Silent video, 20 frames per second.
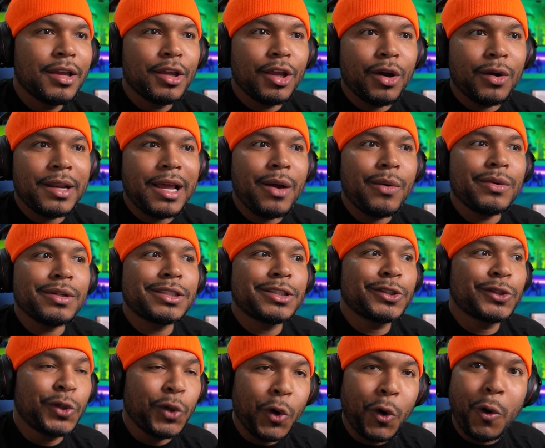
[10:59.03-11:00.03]
Yo, that was
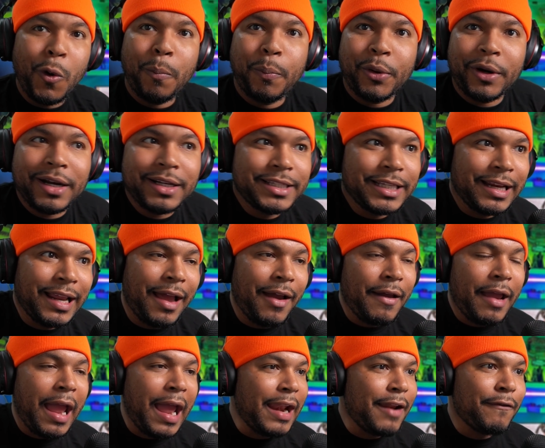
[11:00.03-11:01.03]
super entertaining.
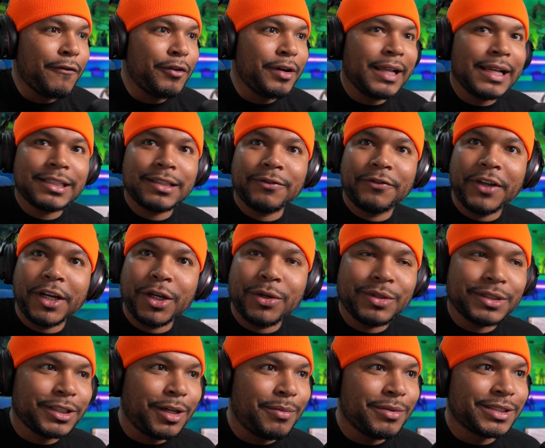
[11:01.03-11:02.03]
I, I didn't realize the video
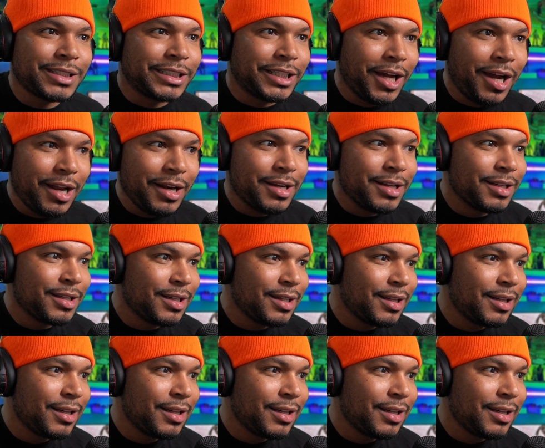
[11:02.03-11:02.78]
was almost done.